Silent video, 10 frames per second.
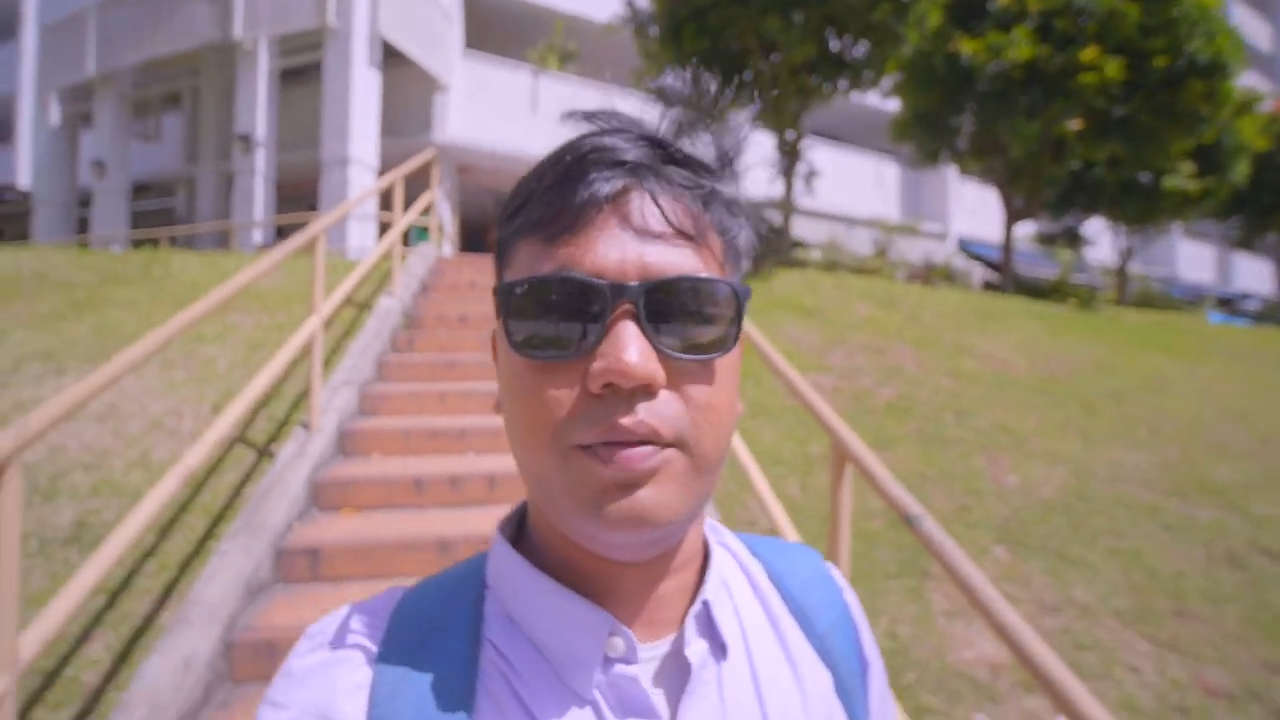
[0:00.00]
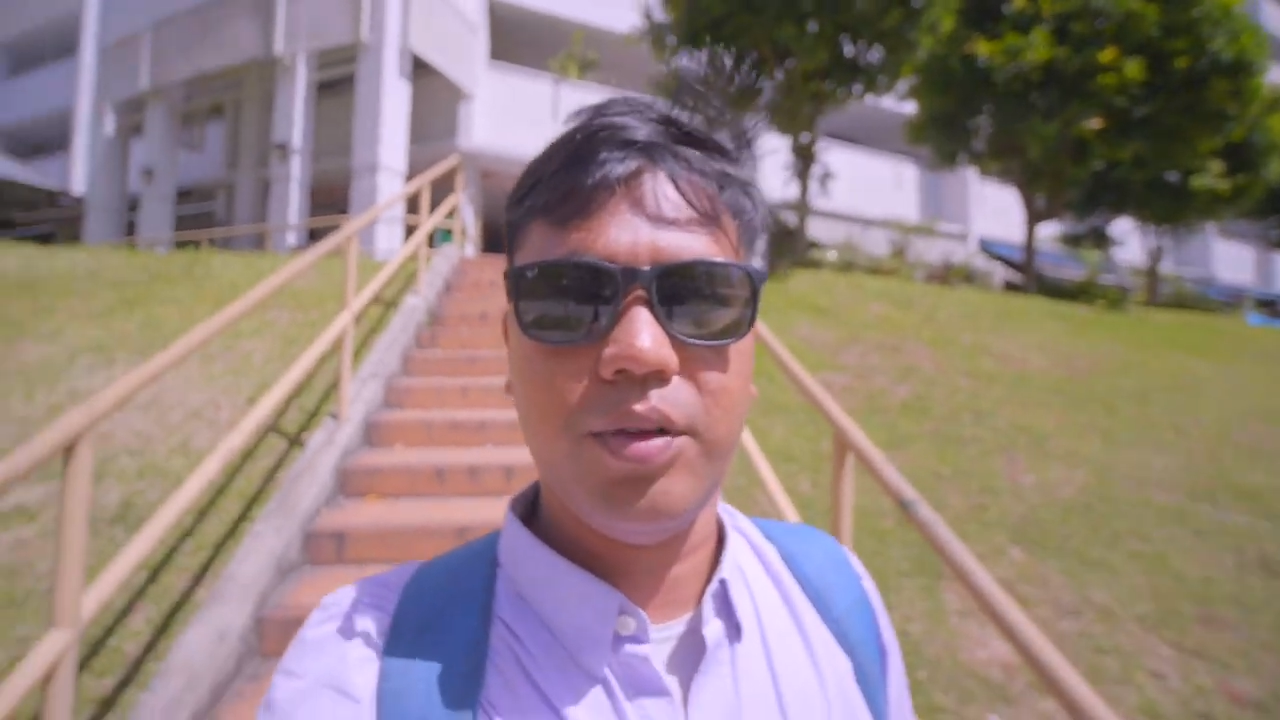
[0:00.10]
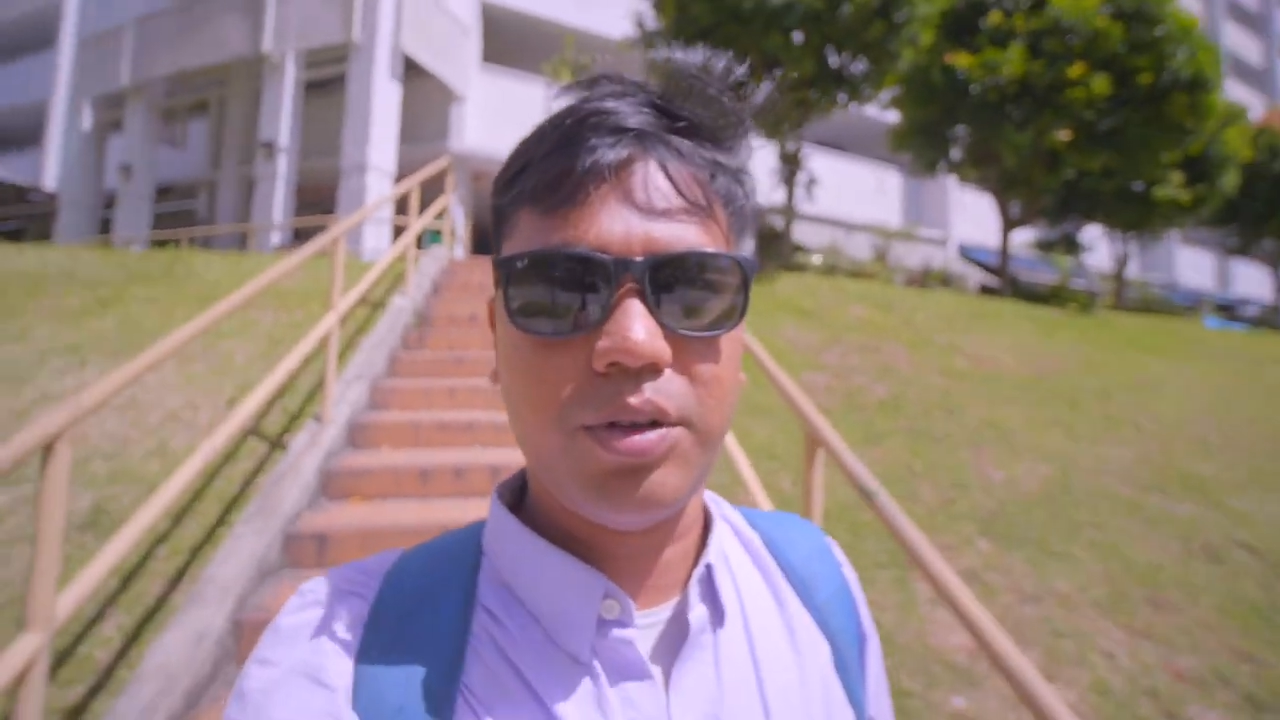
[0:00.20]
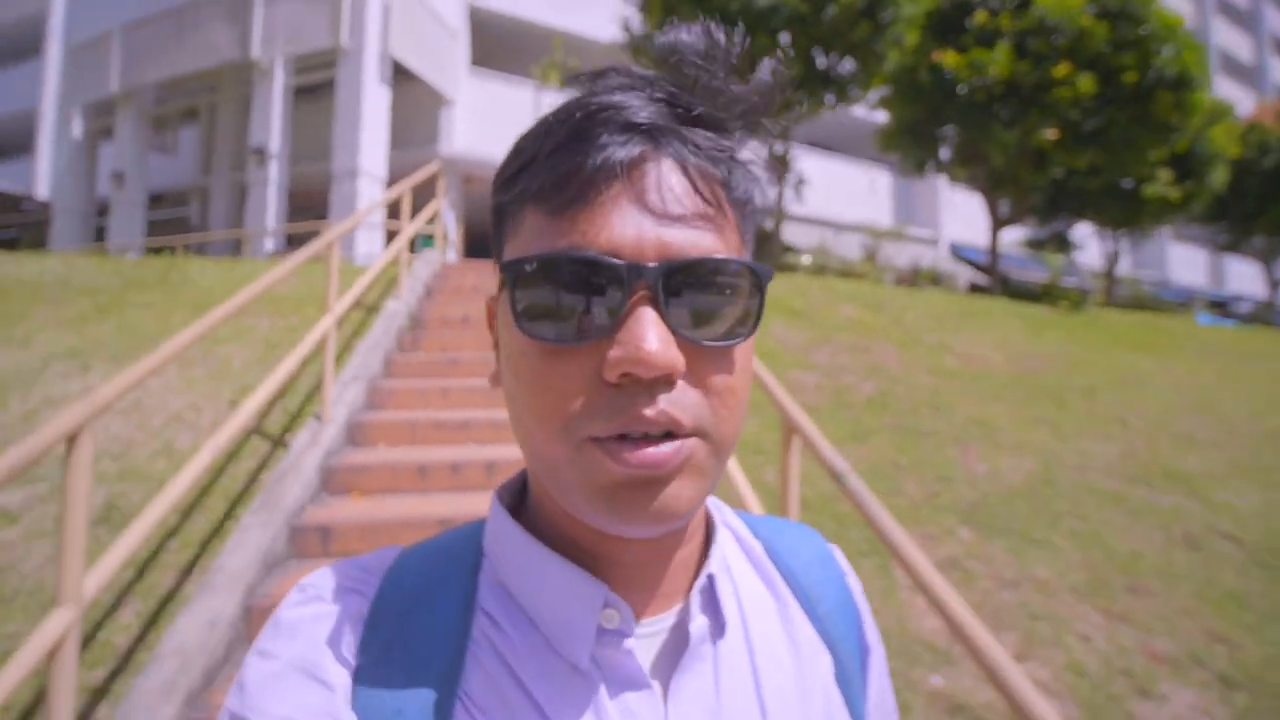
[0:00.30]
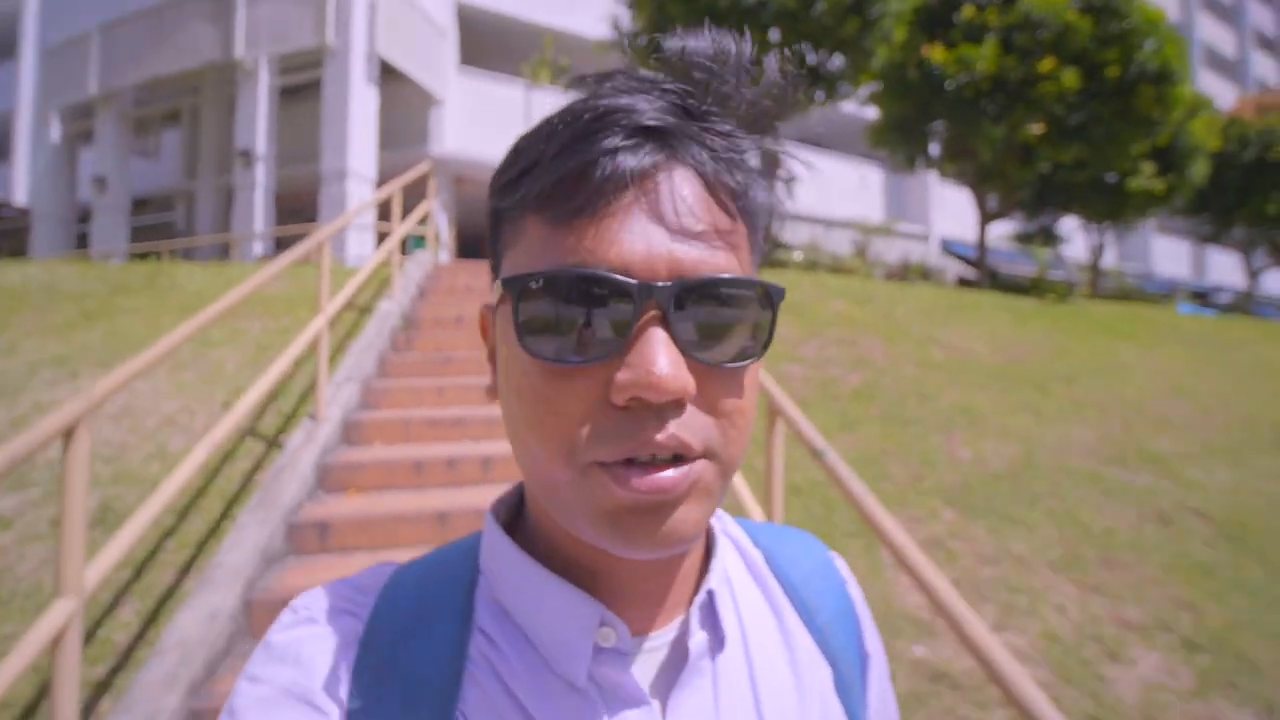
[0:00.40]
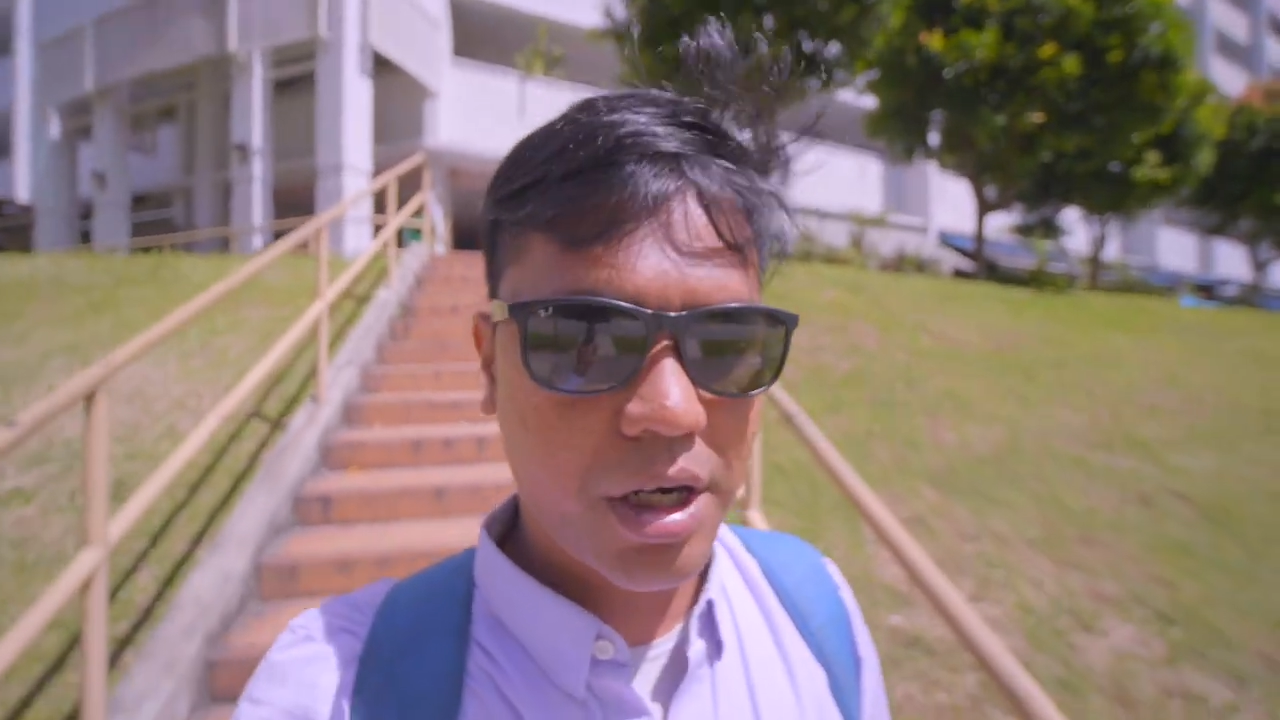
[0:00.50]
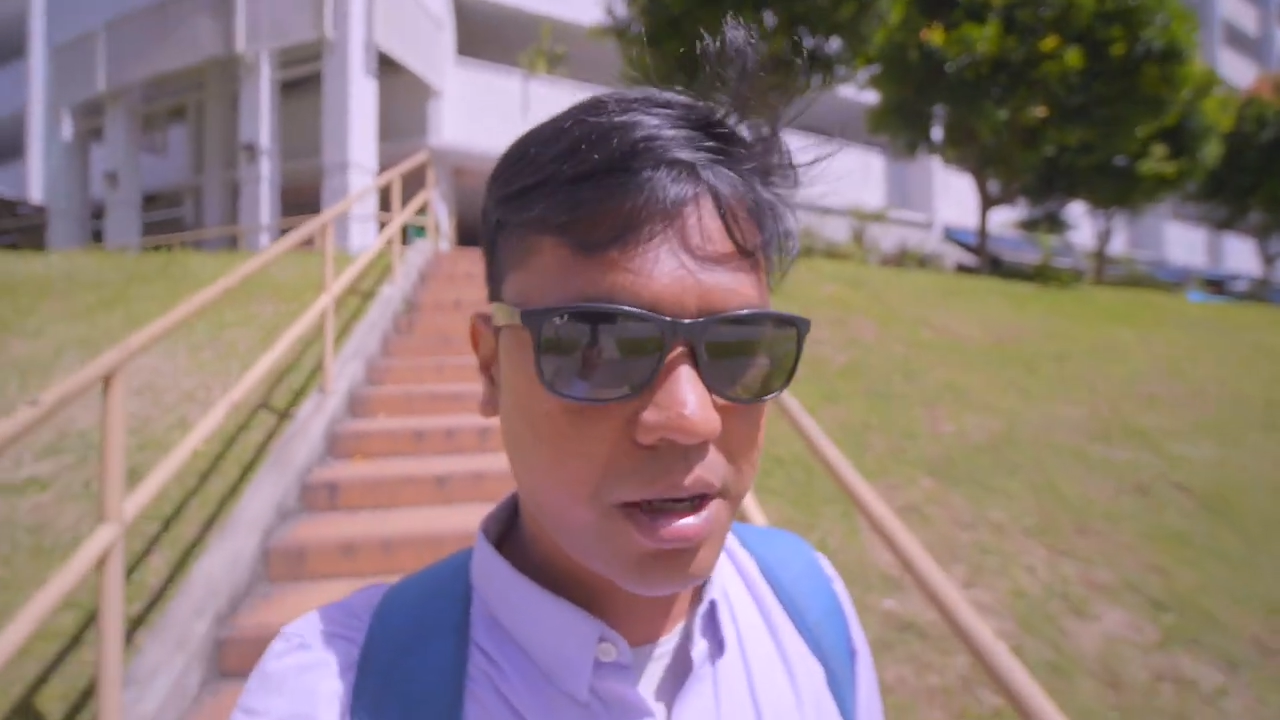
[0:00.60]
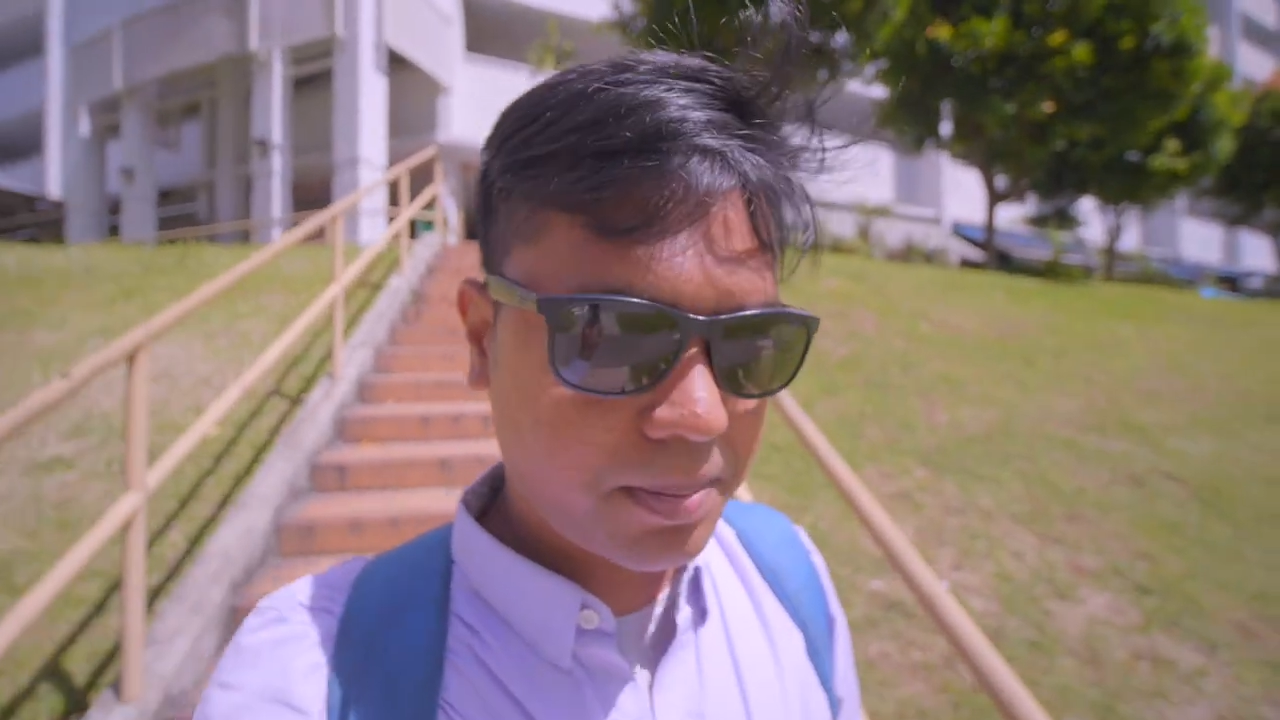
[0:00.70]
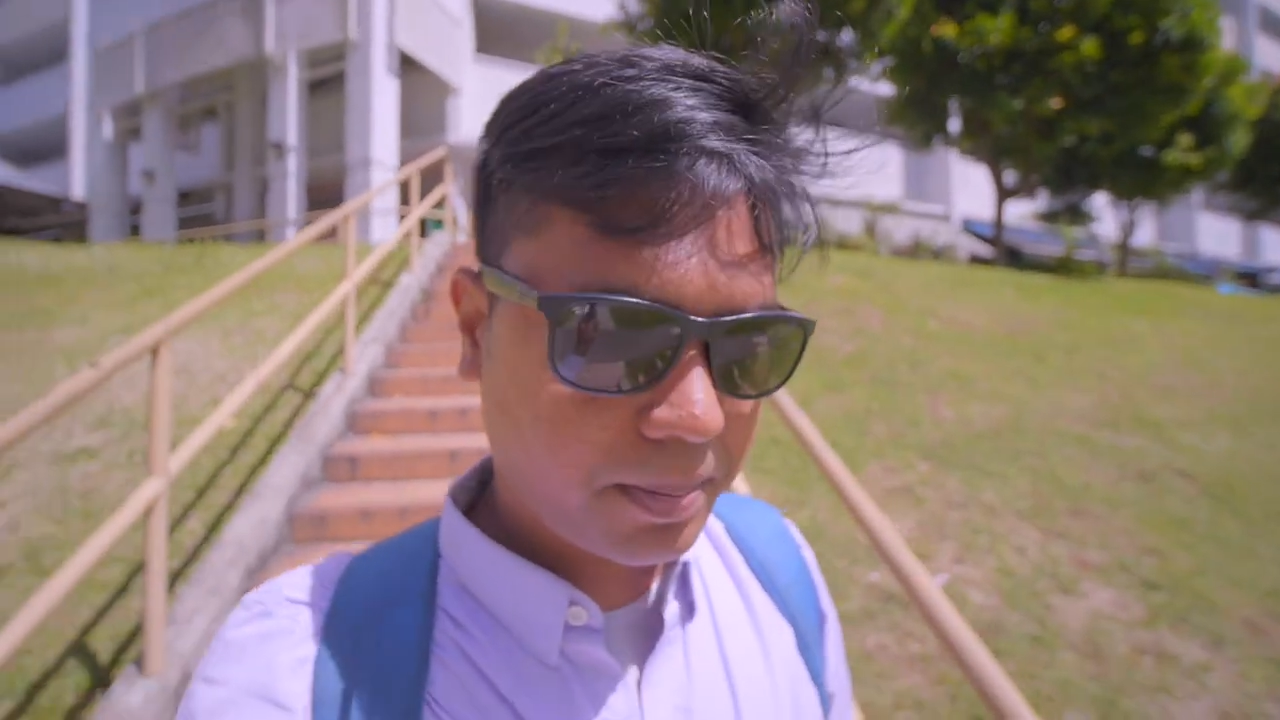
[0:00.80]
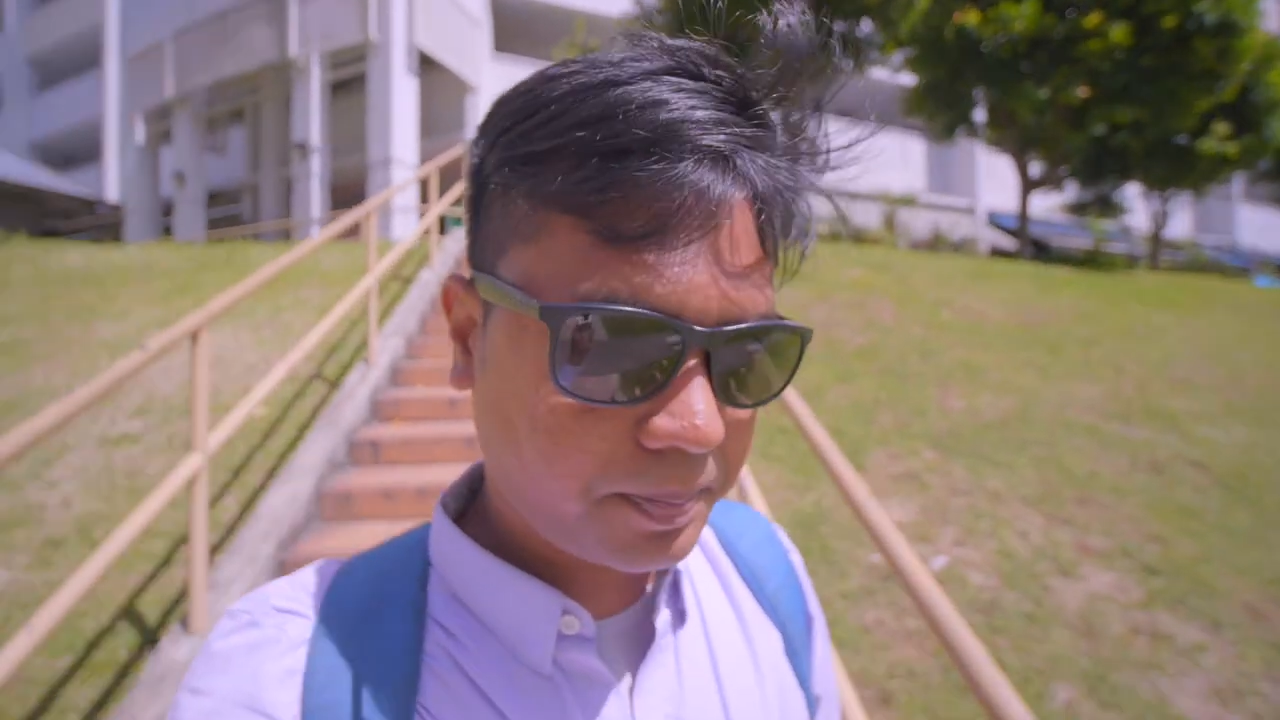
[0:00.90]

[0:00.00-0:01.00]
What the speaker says: Photoshop,